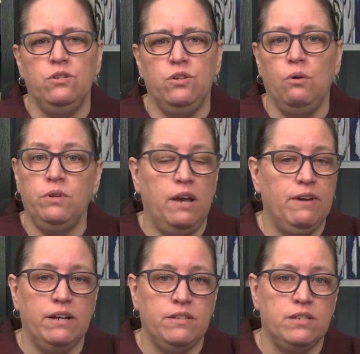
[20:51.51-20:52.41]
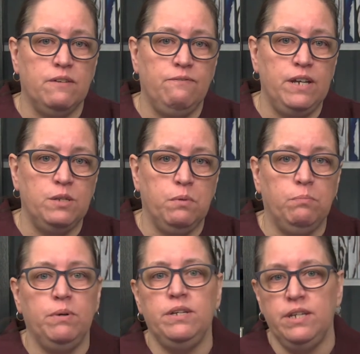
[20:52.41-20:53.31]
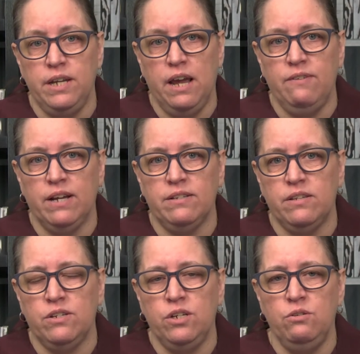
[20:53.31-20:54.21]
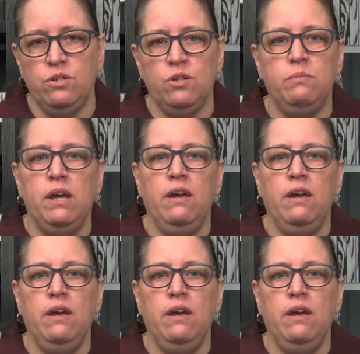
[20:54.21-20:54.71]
don't have access to Facebook but did have access to YouTube,